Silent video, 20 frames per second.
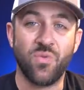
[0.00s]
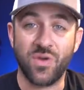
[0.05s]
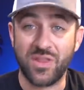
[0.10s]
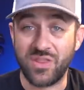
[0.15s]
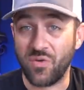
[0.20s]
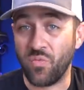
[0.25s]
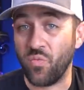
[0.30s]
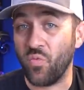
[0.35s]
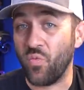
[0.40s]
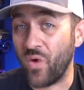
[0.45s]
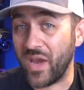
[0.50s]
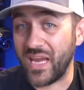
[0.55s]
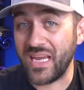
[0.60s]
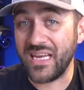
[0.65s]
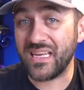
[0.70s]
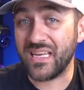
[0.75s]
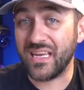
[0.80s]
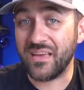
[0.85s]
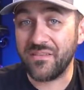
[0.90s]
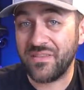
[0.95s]
what the
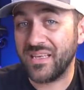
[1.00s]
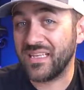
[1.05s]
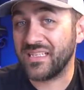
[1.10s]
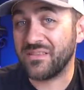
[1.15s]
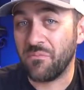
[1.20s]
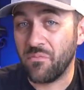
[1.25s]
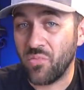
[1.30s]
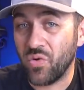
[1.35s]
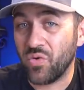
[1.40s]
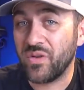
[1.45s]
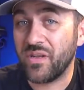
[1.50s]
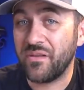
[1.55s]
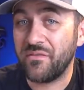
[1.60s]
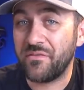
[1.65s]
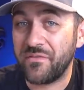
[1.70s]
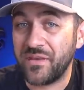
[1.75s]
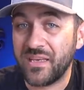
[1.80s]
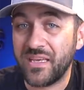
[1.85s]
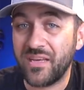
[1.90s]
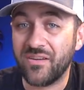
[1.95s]
weight of this
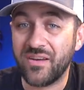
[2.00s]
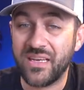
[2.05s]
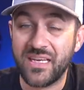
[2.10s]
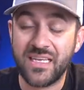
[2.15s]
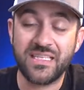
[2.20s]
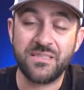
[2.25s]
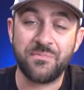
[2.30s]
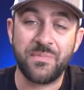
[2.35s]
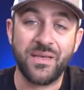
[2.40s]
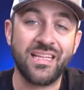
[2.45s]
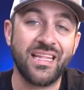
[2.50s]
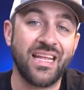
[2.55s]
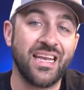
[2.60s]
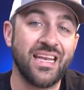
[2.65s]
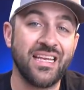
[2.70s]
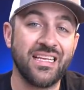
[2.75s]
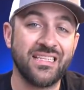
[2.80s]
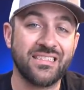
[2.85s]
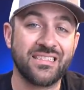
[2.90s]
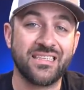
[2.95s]
molded figure is, being that
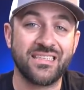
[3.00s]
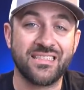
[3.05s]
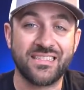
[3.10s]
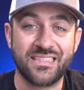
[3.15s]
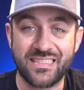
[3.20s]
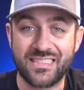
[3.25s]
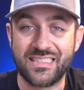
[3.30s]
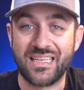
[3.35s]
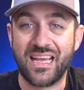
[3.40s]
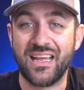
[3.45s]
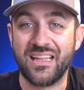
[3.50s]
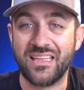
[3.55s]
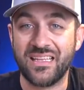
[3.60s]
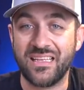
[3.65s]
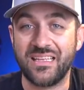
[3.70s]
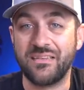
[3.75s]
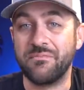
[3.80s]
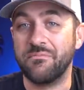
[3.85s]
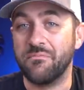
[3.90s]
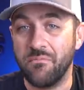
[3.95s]
it is
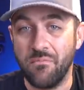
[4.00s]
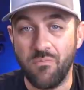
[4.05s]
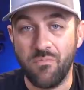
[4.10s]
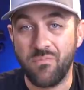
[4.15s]
solid,